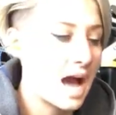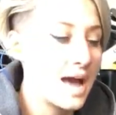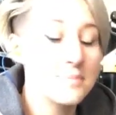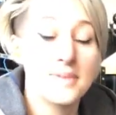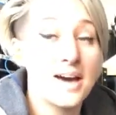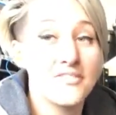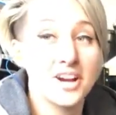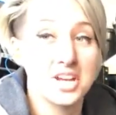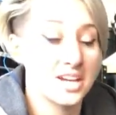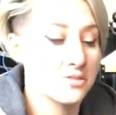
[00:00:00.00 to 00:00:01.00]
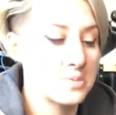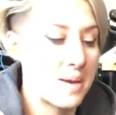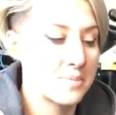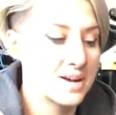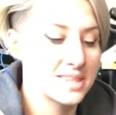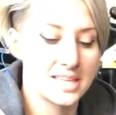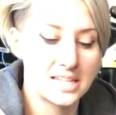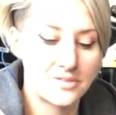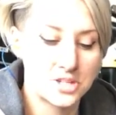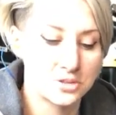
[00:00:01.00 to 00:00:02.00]
I'm not very good at remembering the
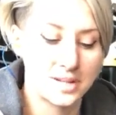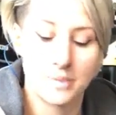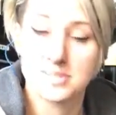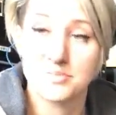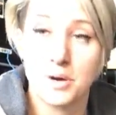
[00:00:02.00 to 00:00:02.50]
individual names of